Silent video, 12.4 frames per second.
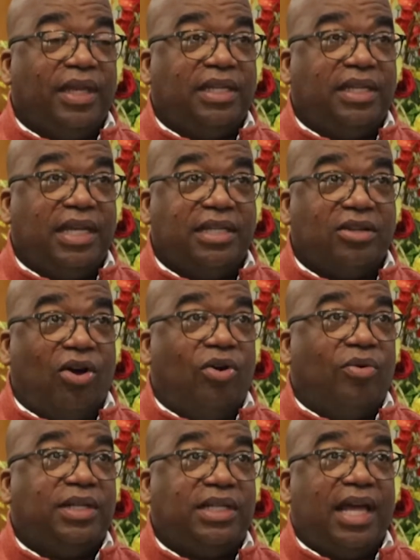is he's
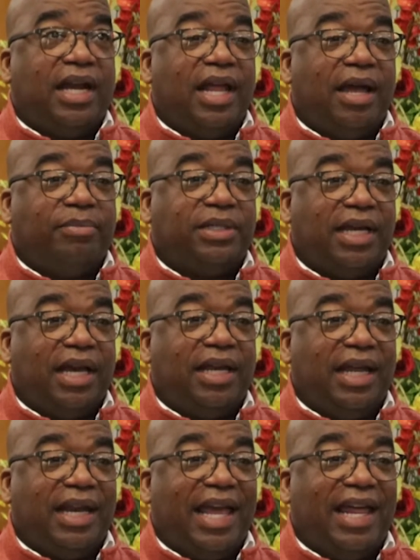always had an
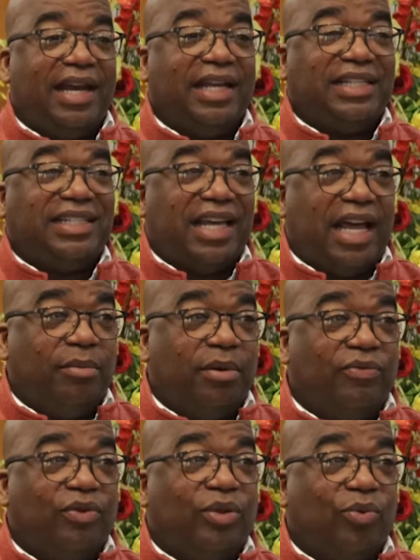appetite and had an
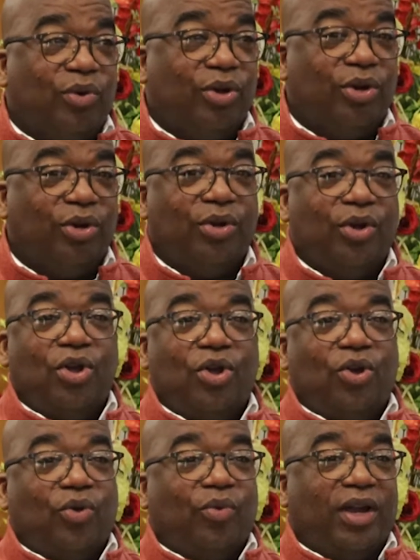excitement for the word,
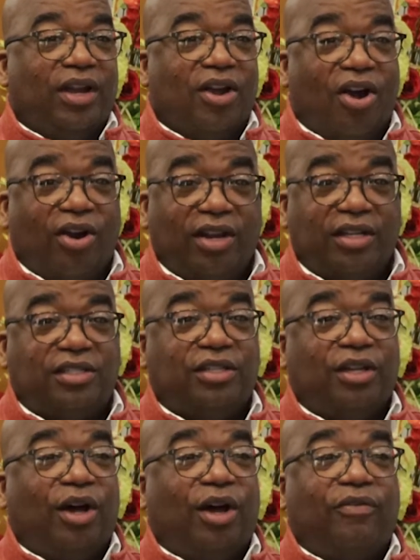
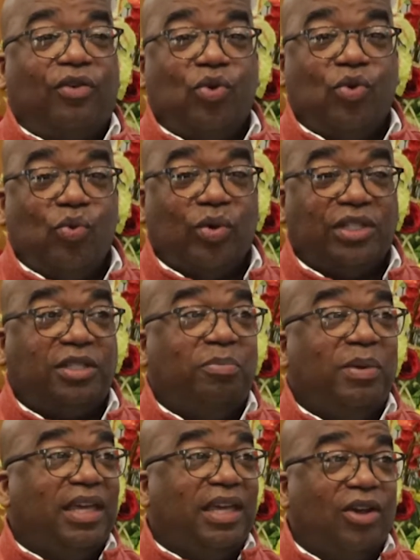regardless of who was
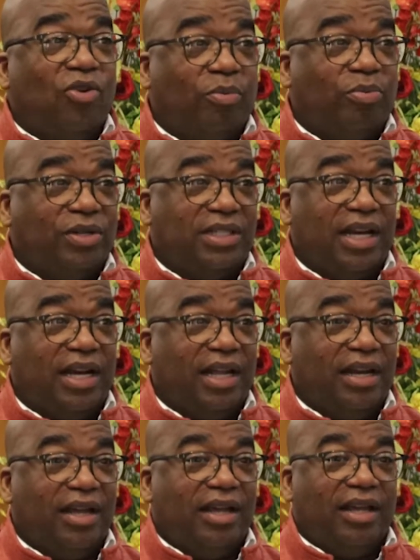speaking or presenting
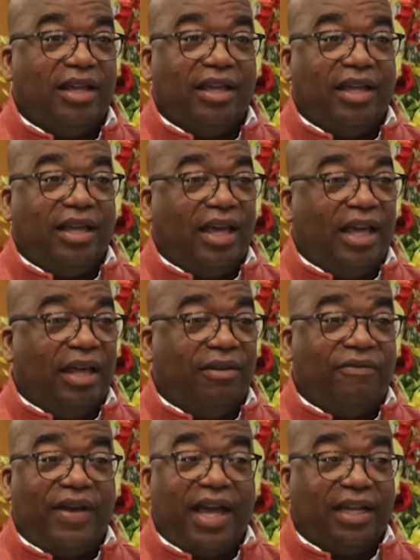it.
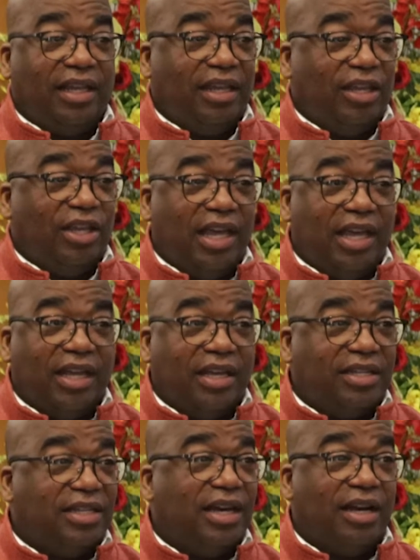In fact, he
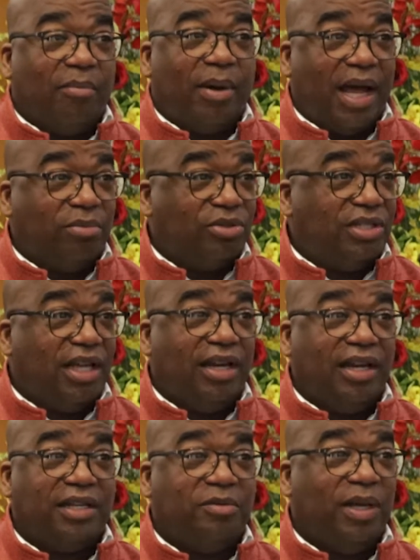can sit in a Bible
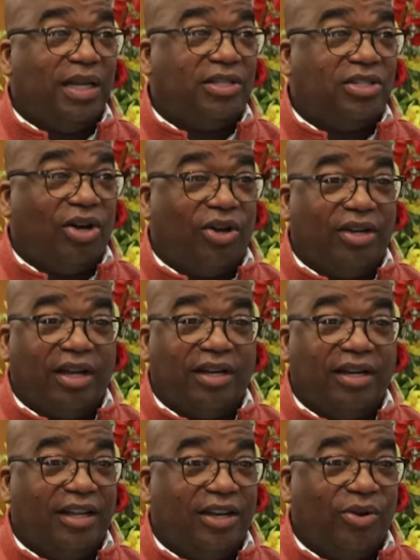study that's being taught
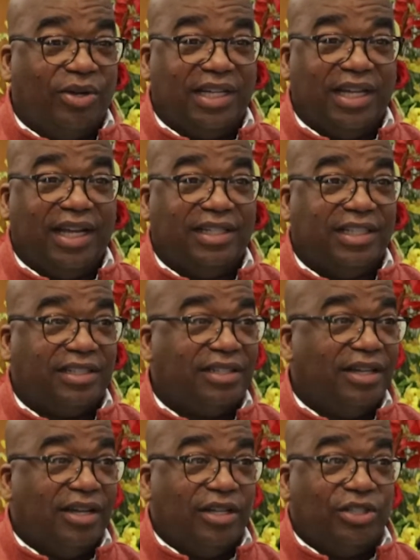under the anointing and
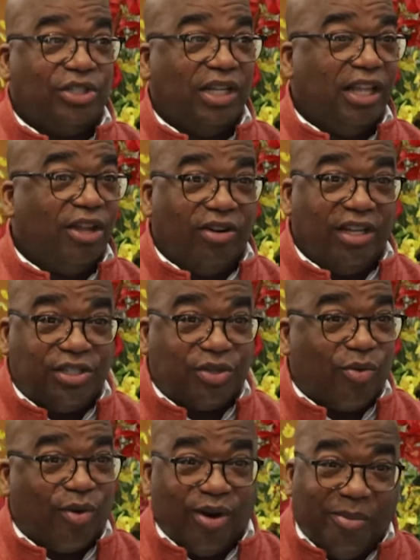just literally
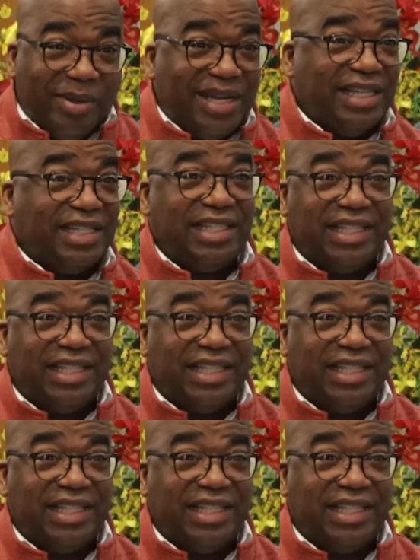squirm in his